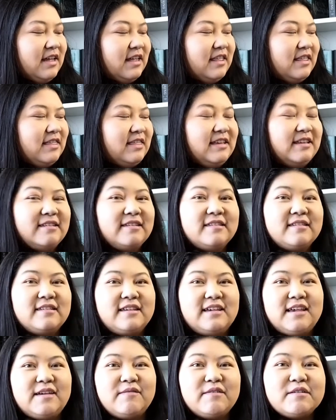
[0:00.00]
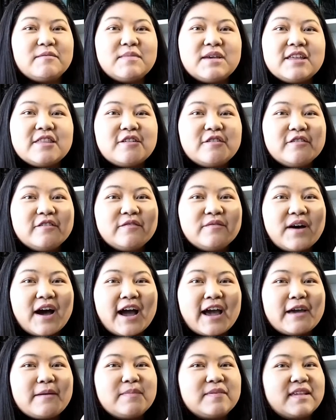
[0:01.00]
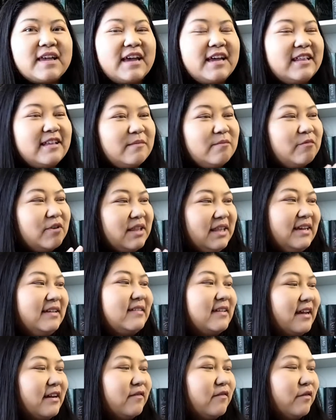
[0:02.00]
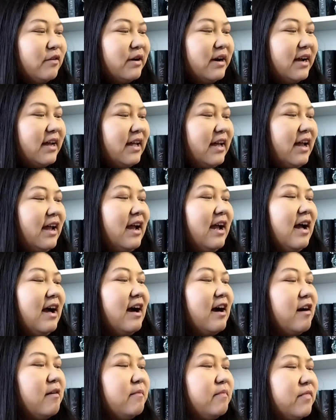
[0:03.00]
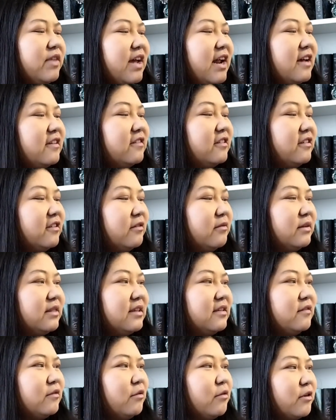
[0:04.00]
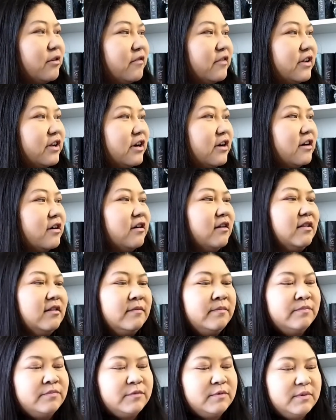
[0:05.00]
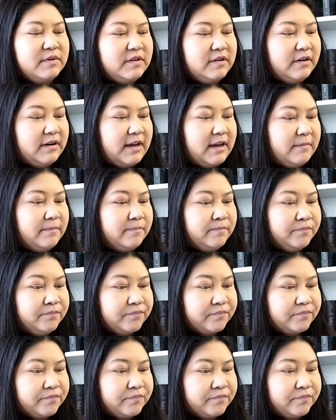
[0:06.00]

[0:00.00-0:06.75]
this is giving me those vibes and I'm really excited for it. It has to do with this orphan girl. What's her name?